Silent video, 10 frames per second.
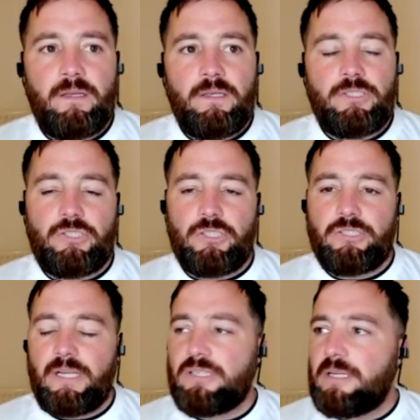just
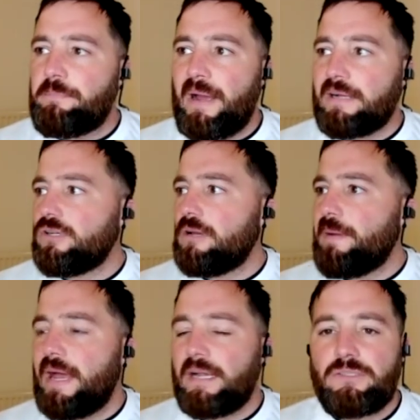actually packed her
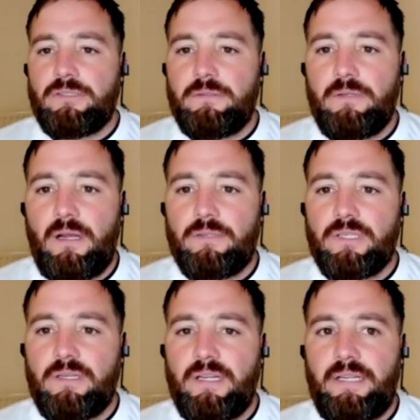bags to
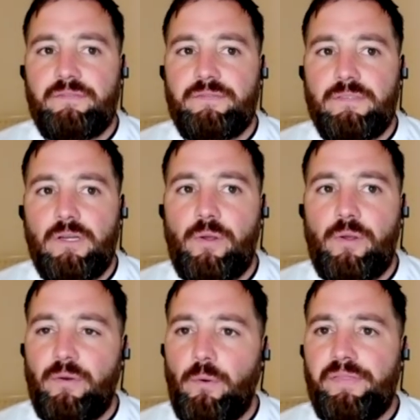leave
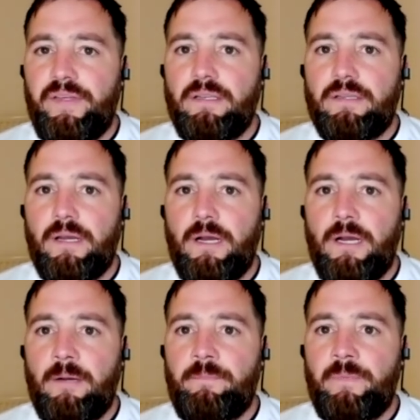Louisville. I think
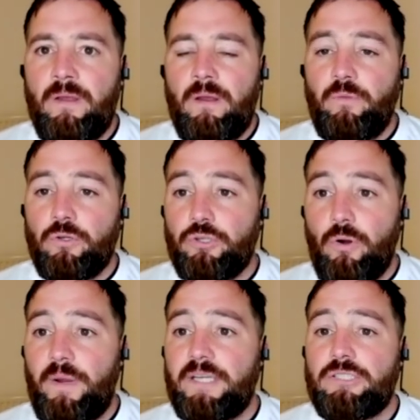not
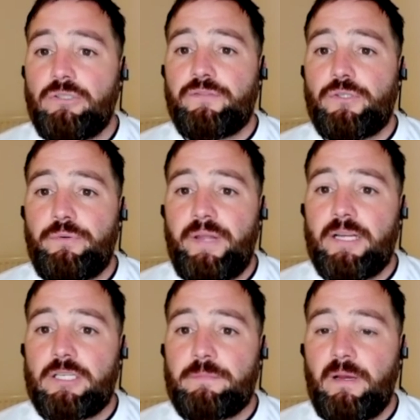sure where she's off to
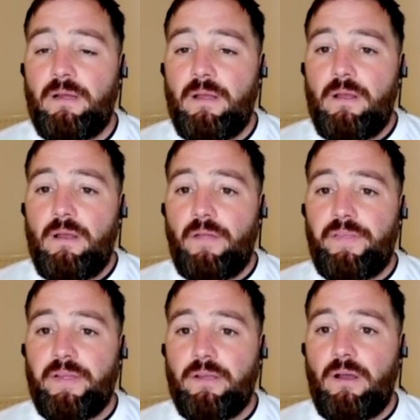next, but I
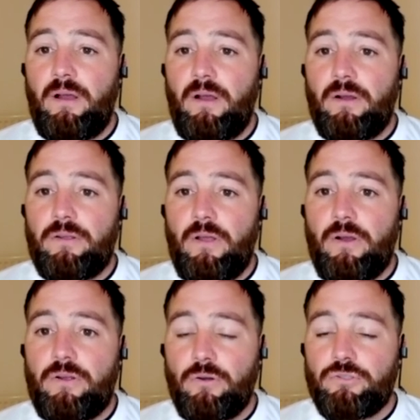think her
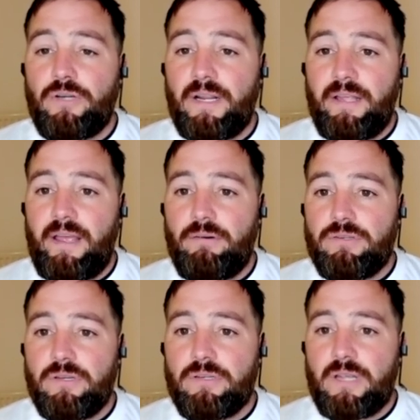contract there
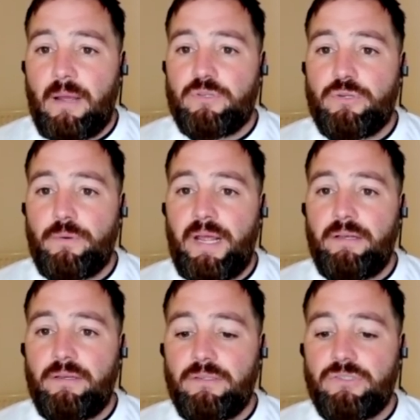has come to an
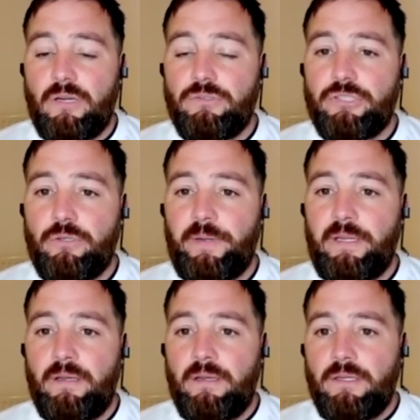end, and so she'll
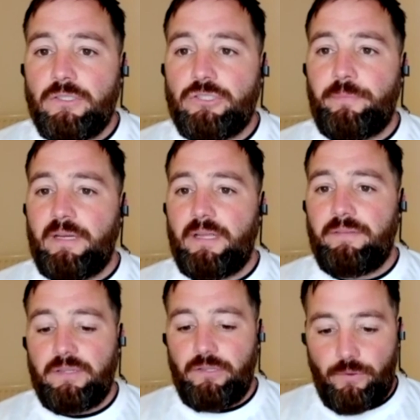be
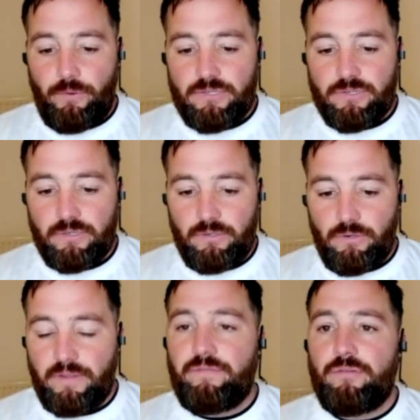leaving the US and
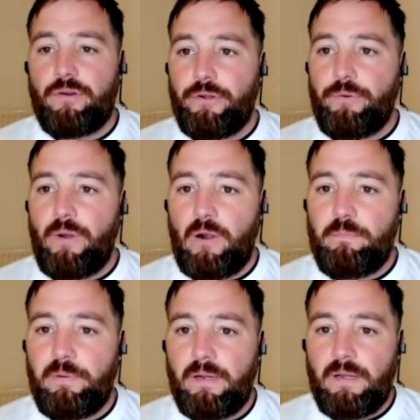looking for a new home.
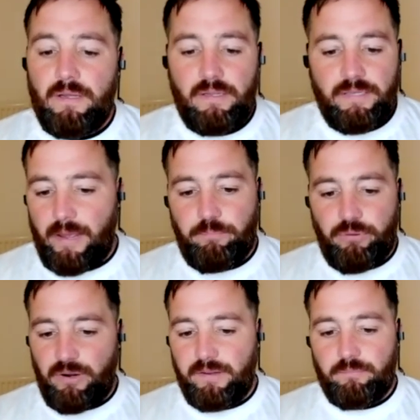But yeah,
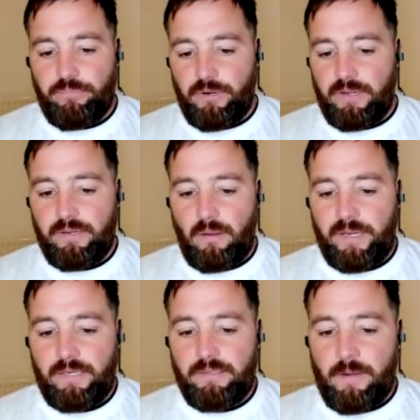brilliant. I
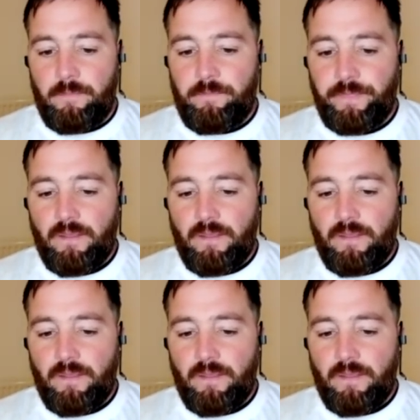mean,